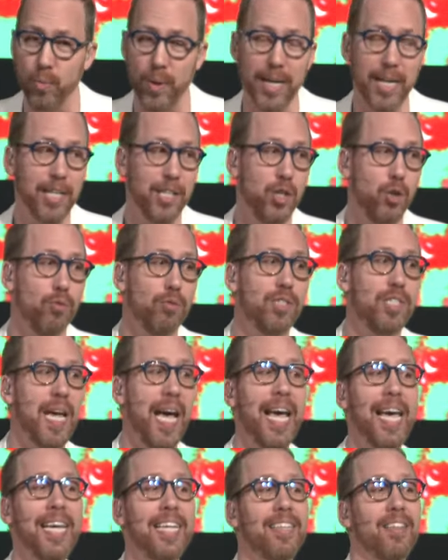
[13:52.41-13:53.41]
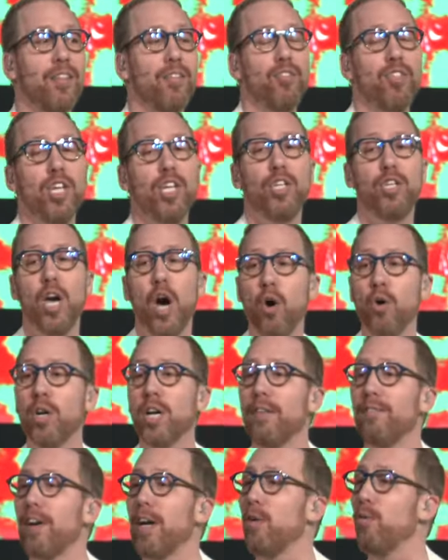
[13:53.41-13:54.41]
When you take the
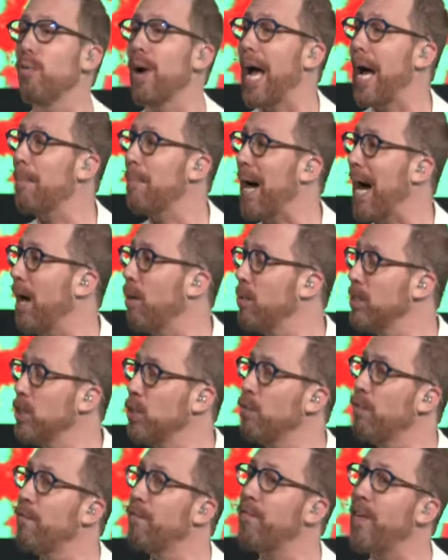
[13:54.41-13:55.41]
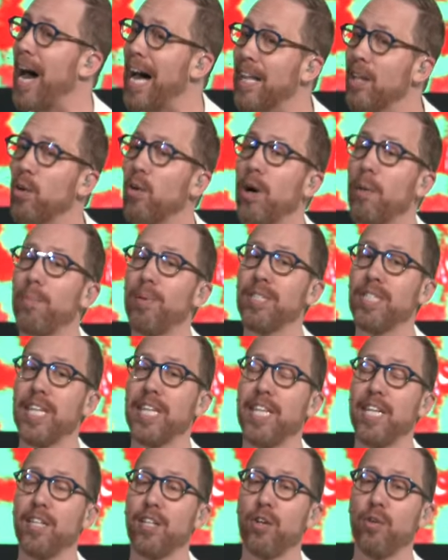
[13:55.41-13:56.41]
yoke of a rabbi, when you'd follow a
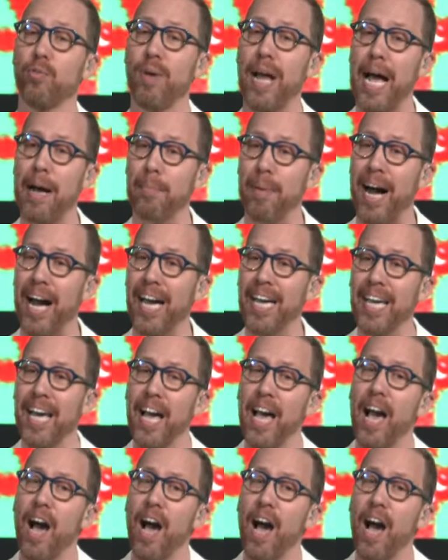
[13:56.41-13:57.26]
particular rabbi,